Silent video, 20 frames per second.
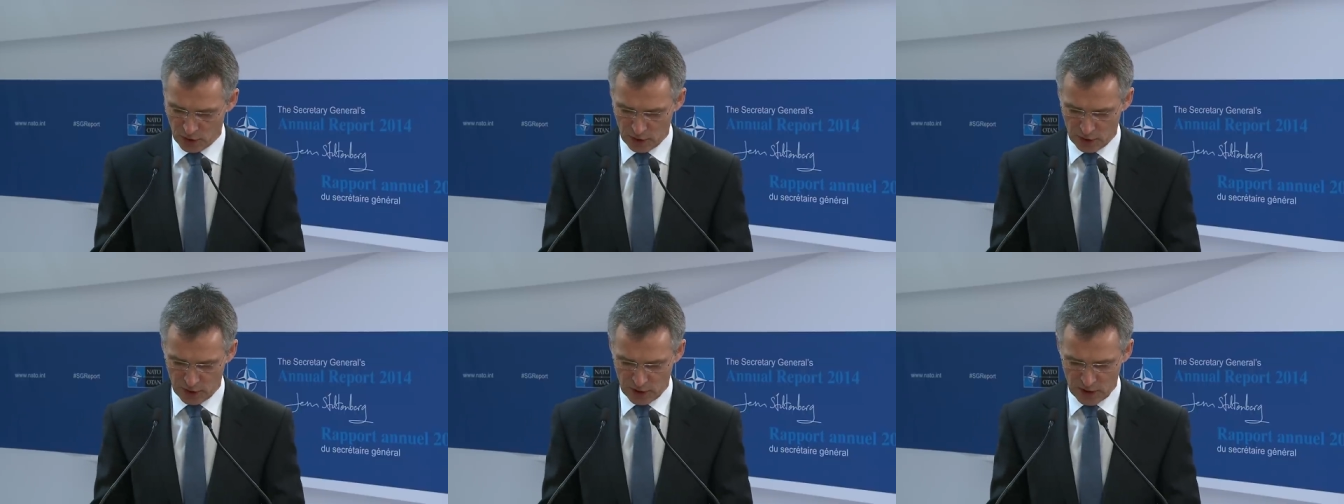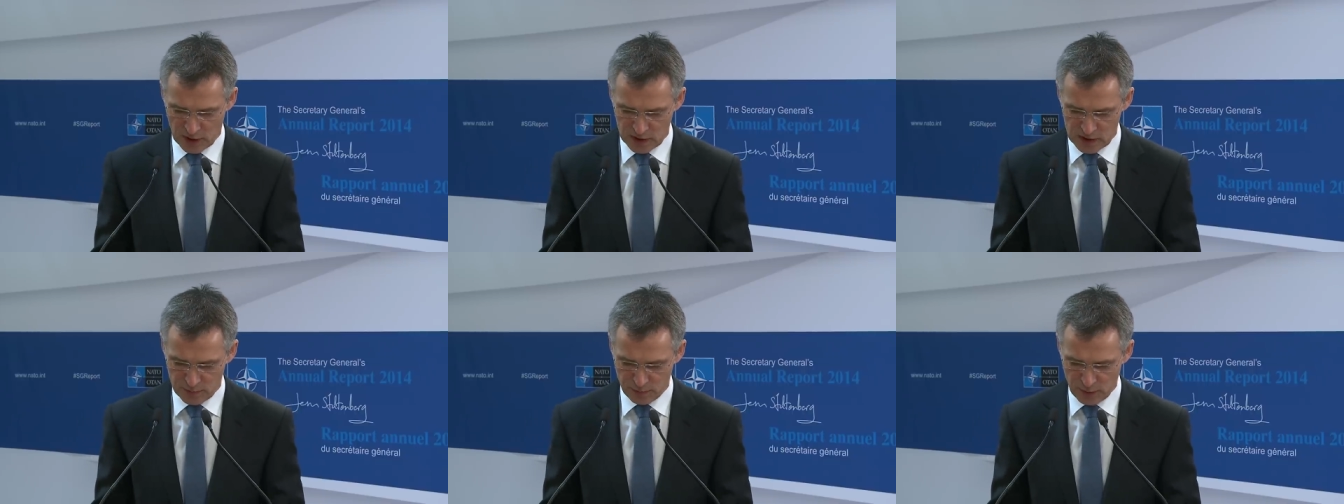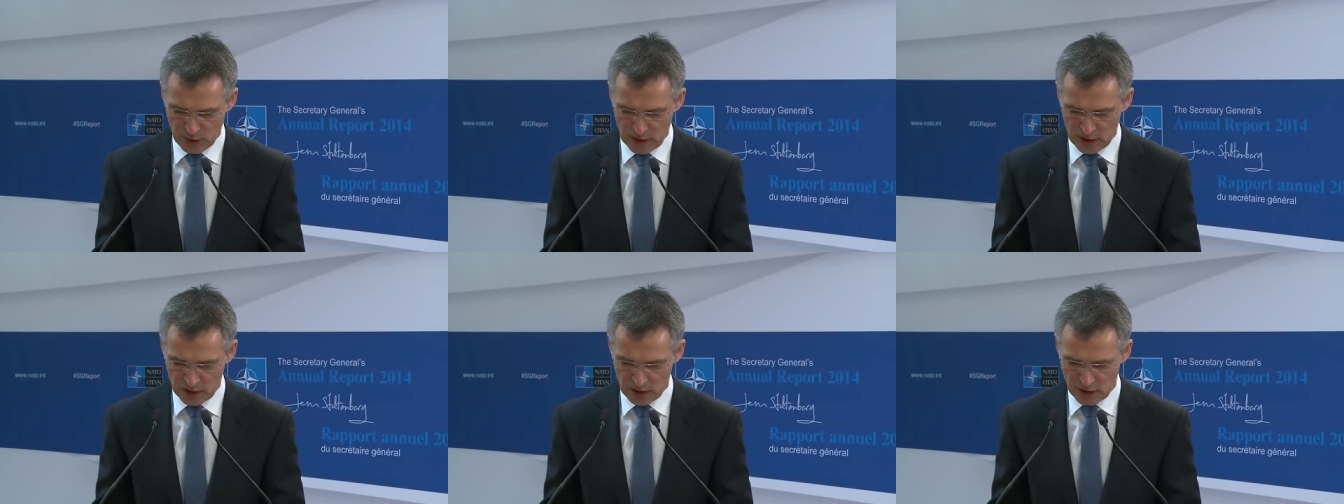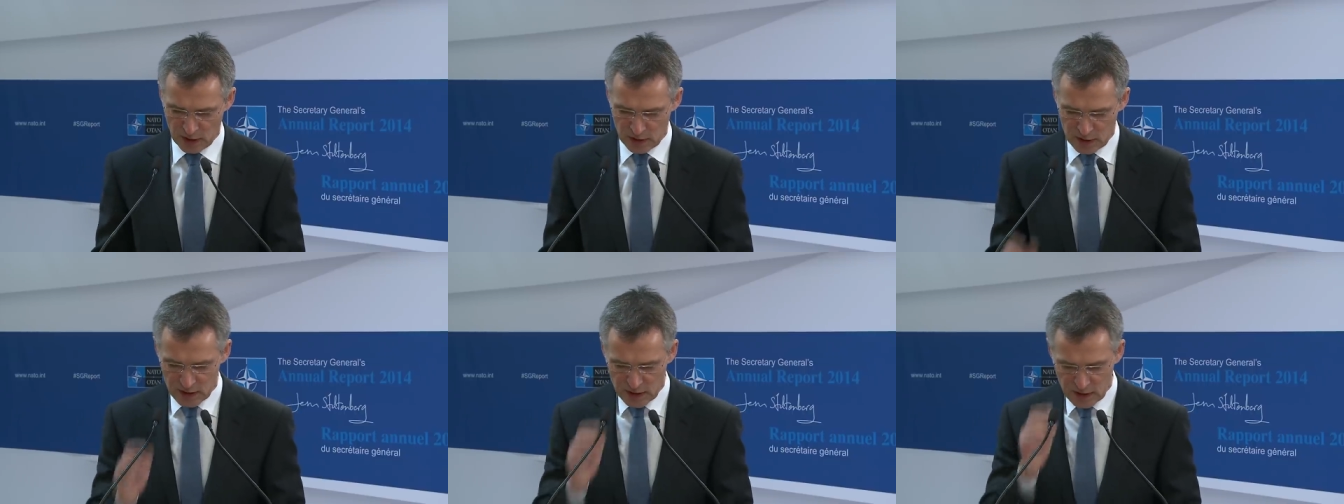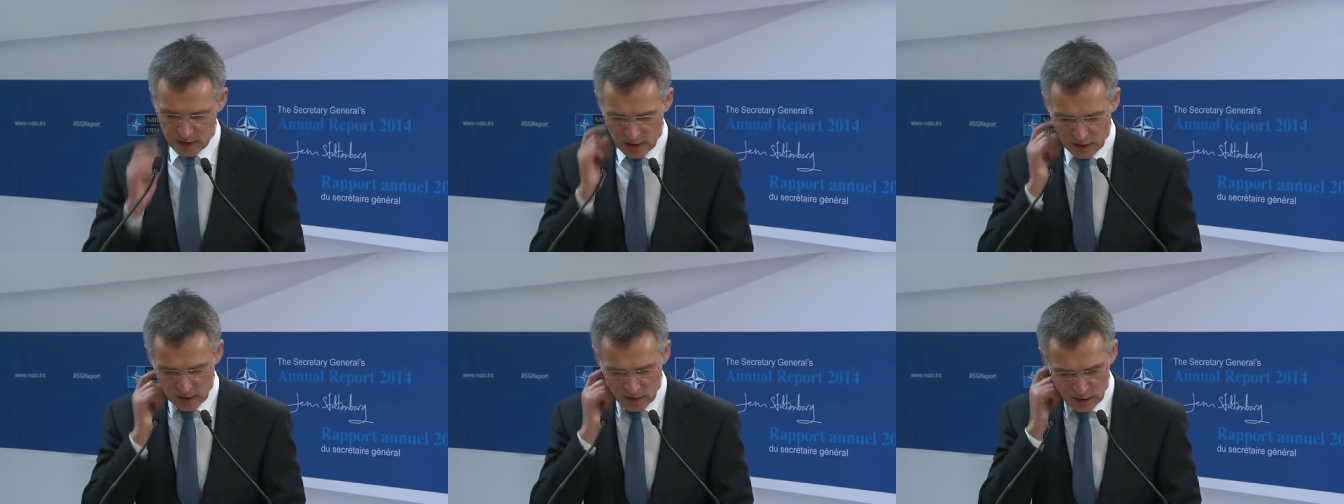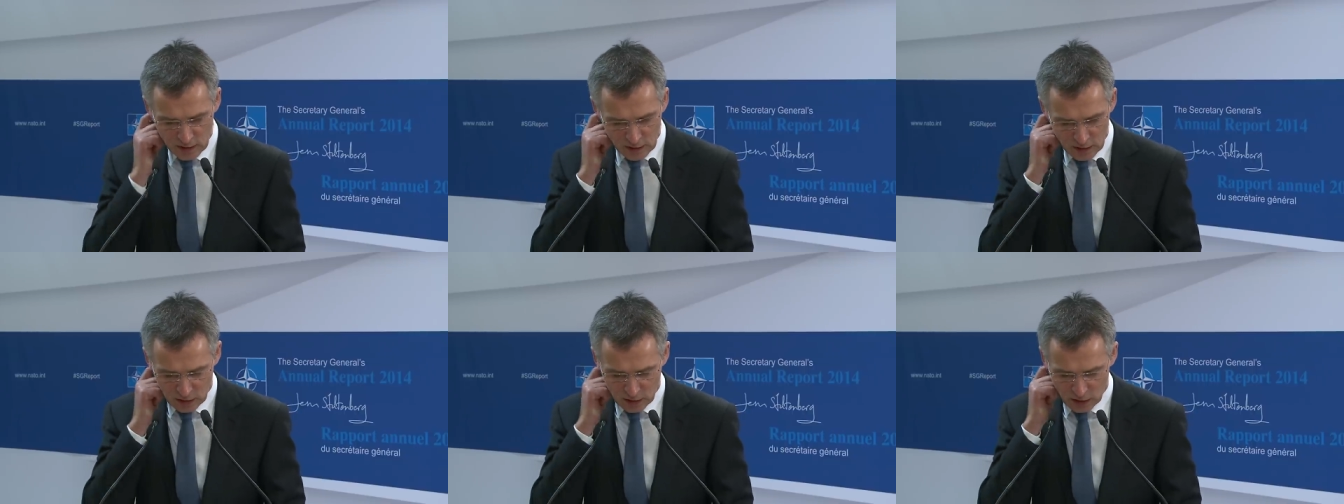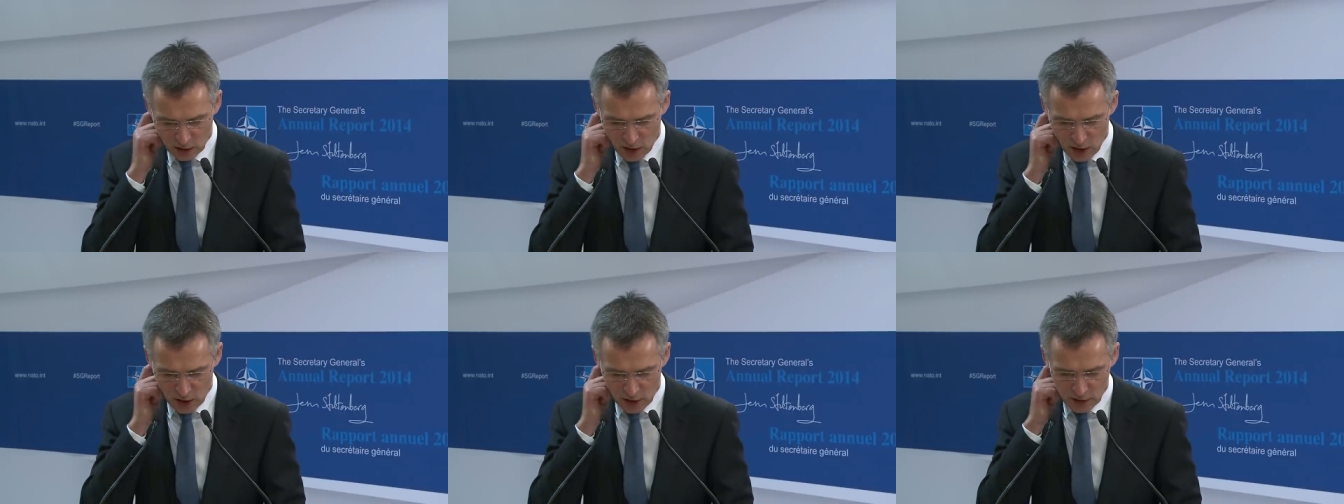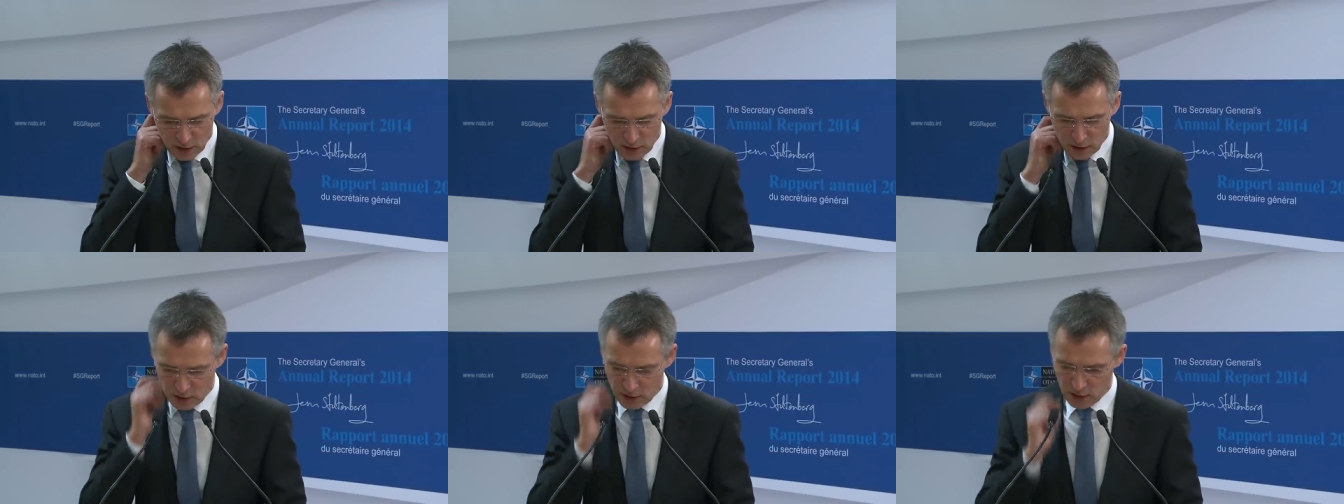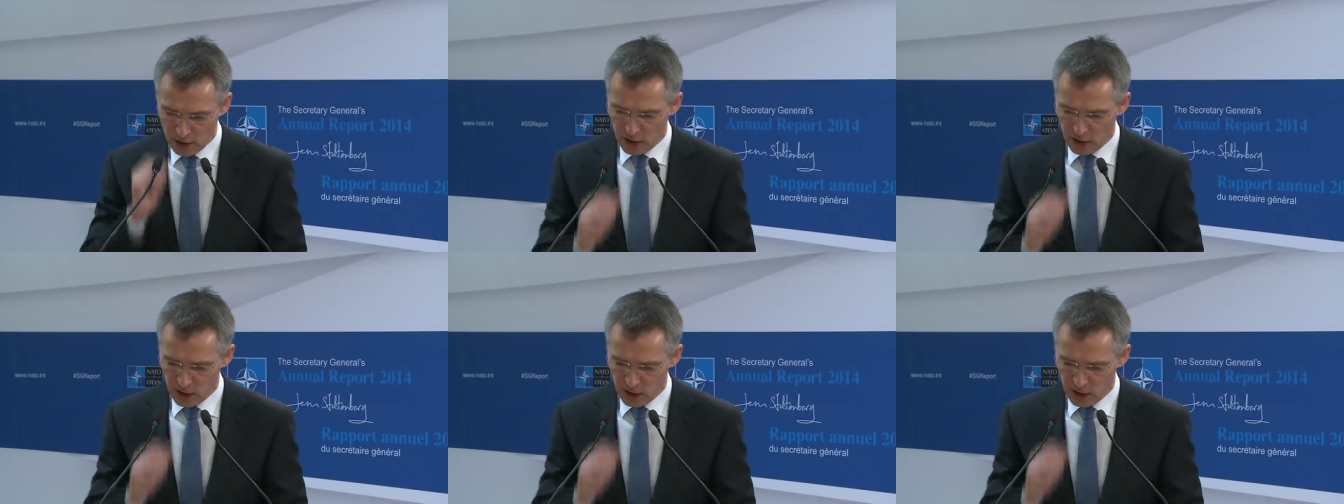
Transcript: there has been a steady decline